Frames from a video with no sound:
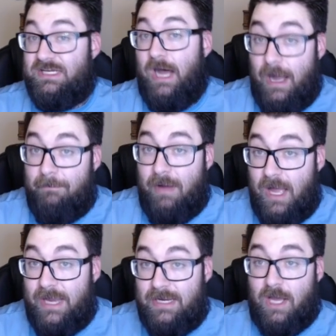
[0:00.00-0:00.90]

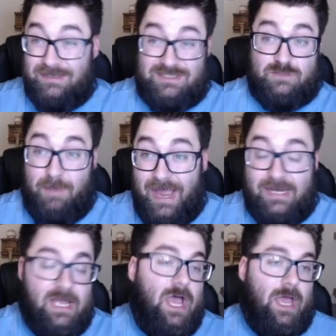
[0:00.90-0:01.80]
combine
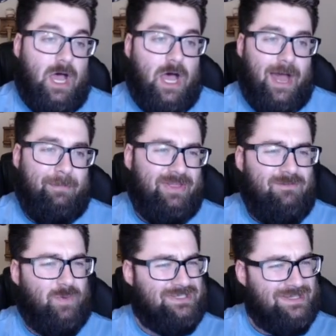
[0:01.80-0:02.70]
despite, I believe
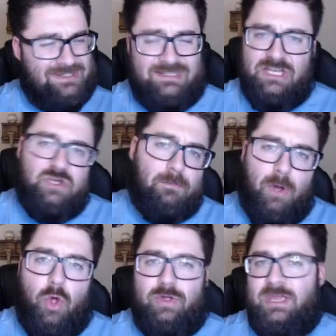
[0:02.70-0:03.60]
it was in the Senior
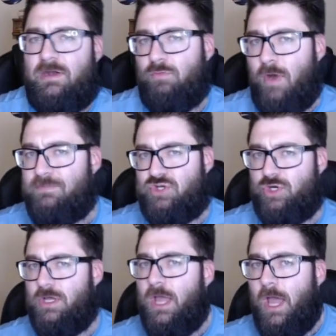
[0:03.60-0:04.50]
Bowl, he had a ruptured